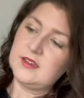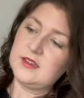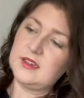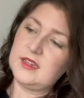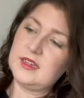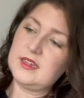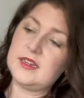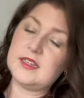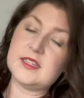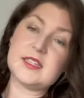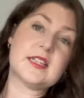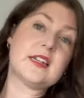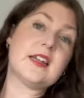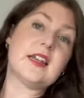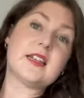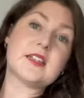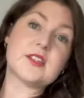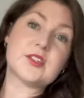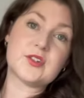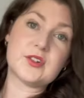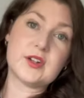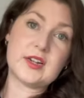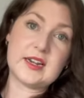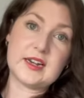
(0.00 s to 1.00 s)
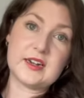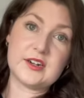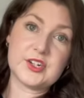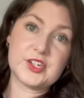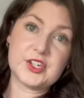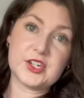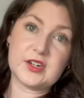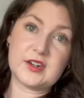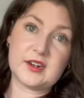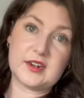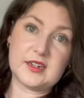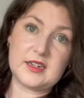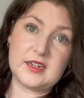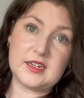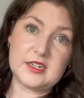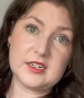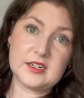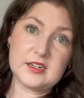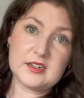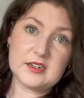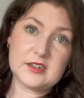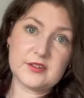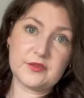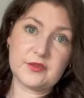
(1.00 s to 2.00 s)
it is an extra layer should I need
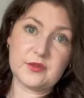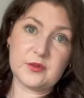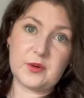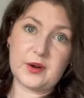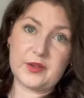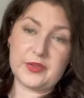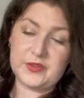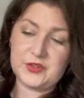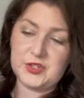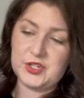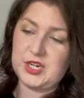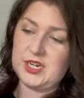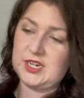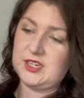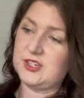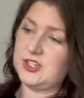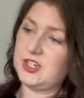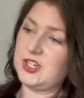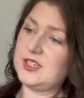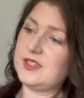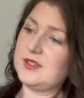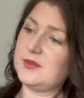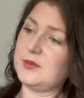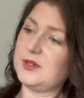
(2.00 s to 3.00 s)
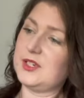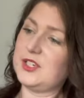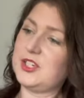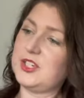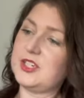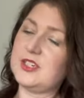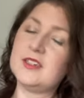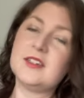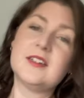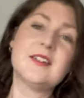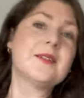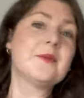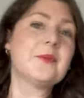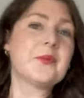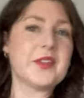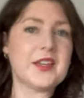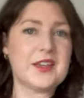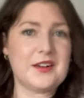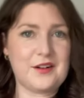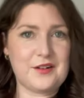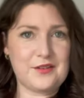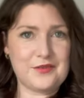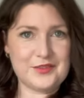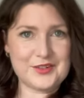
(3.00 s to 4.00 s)
it if the weather changes, which
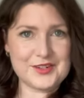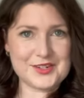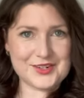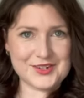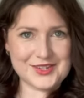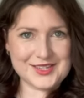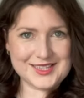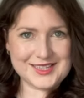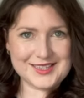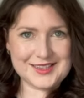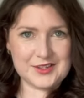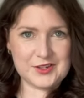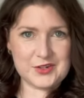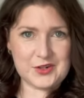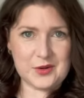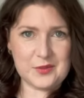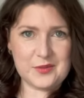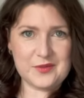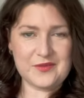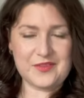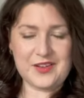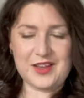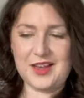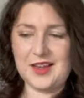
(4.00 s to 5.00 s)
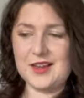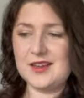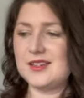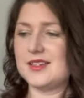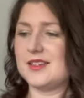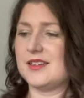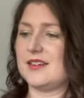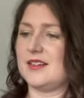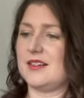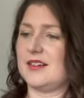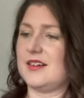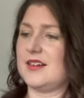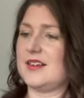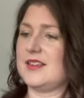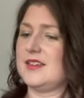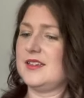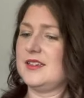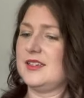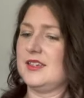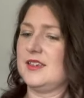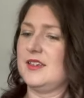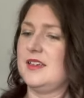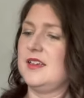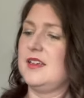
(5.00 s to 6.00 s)
it often does at the drop of the hat in Ireland.